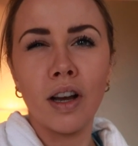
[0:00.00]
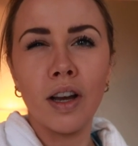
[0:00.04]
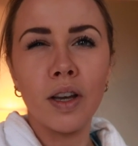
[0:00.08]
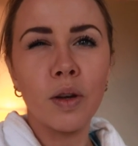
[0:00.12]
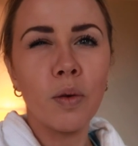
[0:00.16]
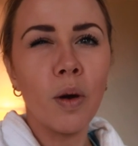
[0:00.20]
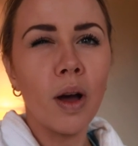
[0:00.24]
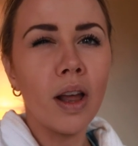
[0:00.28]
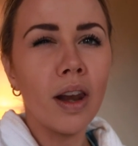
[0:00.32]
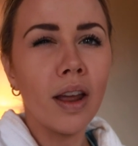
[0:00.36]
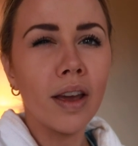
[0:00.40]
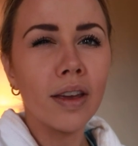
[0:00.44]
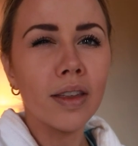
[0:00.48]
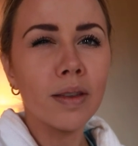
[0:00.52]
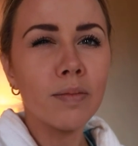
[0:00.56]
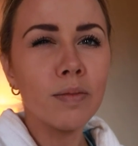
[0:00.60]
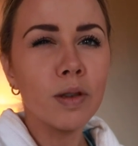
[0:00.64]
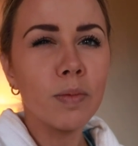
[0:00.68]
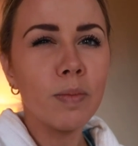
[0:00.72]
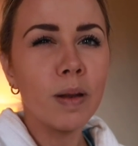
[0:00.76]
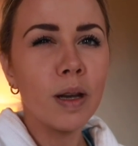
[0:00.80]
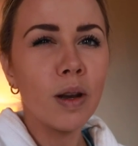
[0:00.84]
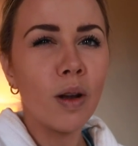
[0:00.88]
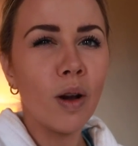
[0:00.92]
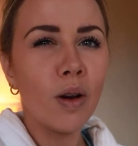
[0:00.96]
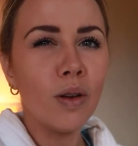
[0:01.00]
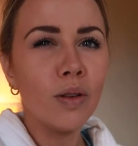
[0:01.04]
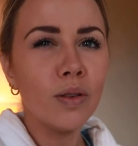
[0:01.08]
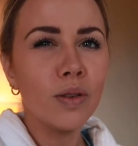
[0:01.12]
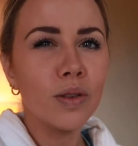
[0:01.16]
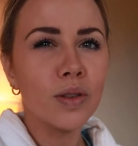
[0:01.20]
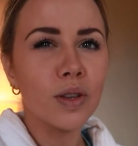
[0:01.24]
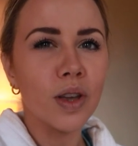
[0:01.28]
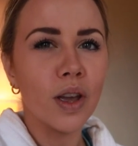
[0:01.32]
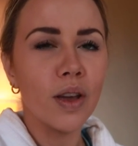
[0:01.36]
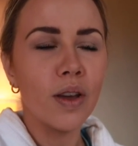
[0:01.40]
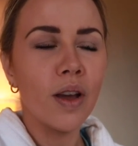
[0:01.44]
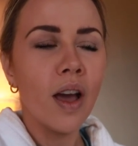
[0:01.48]
I quite like them to be long,
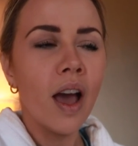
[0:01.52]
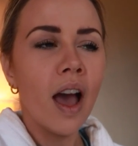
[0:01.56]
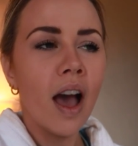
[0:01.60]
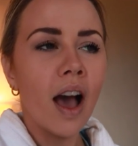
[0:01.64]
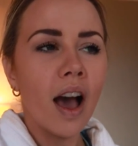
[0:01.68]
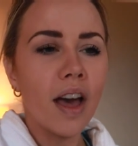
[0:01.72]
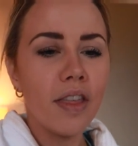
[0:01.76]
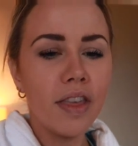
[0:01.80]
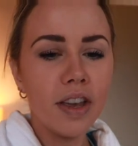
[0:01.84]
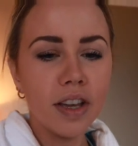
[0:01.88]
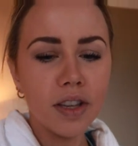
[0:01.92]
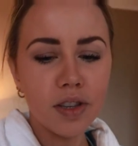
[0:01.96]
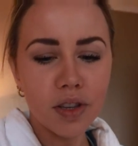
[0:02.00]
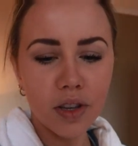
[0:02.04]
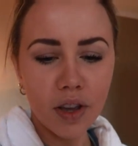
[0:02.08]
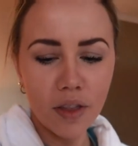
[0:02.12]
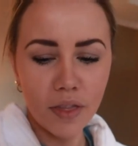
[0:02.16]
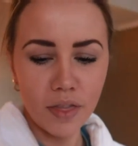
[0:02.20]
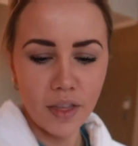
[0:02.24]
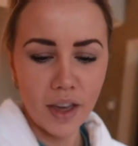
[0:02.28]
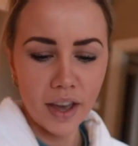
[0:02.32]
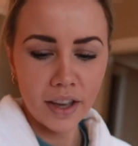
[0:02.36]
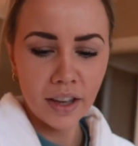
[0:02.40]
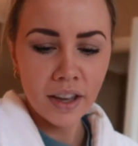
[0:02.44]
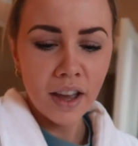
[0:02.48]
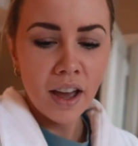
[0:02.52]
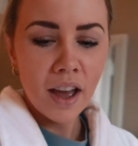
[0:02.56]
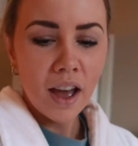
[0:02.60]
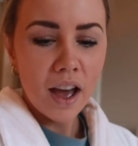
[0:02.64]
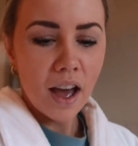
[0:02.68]
so I think it's a good thing.